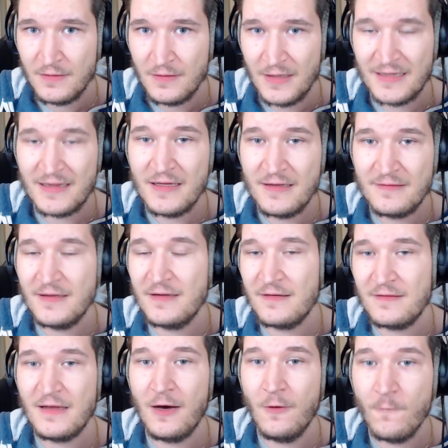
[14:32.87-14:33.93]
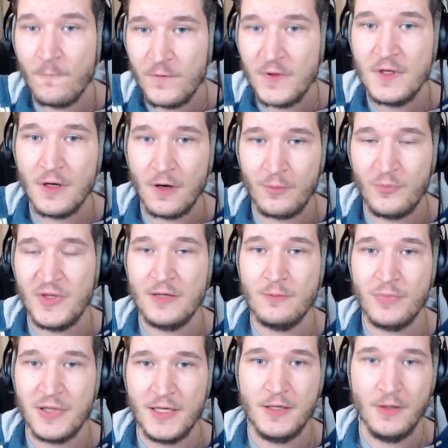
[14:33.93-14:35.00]
At least that is how we are being
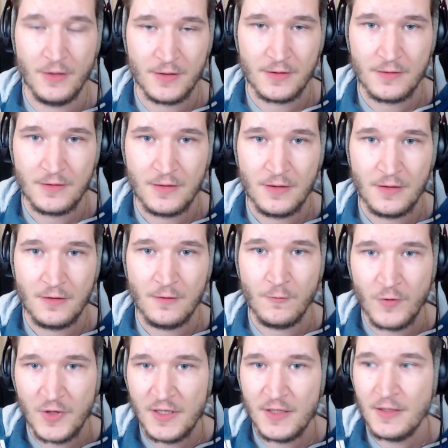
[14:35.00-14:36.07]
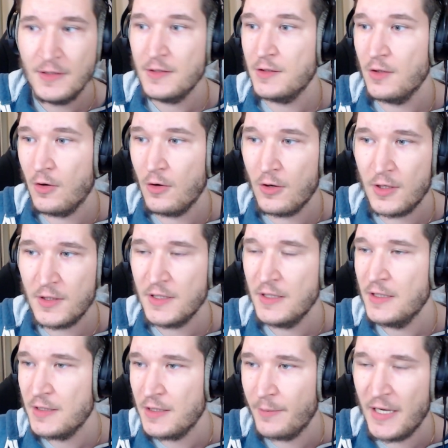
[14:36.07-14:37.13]
played on. We, the horde,
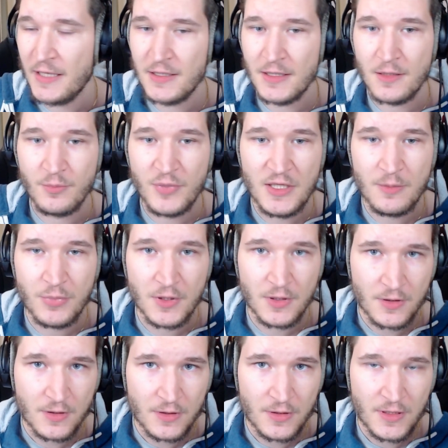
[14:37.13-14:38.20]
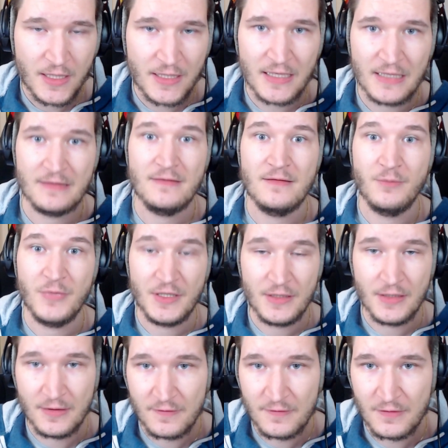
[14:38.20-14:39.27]
the minor little people, against the big
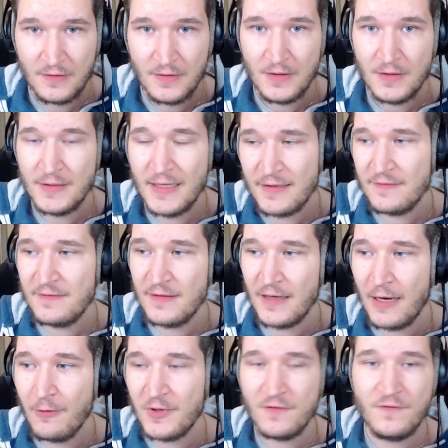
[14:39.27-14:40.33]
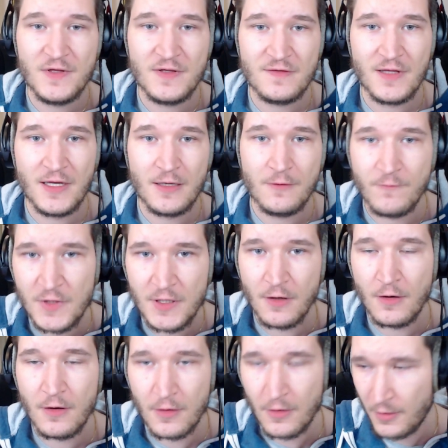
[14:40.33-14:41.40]
guys. That is how it feels like we
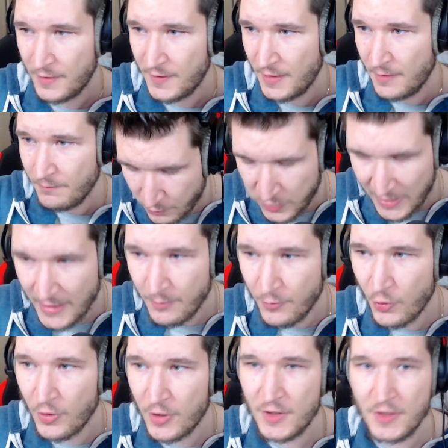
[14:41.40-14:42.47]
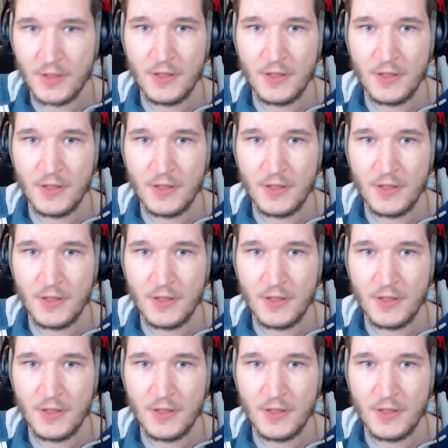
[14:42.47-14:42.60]
are on a playing board,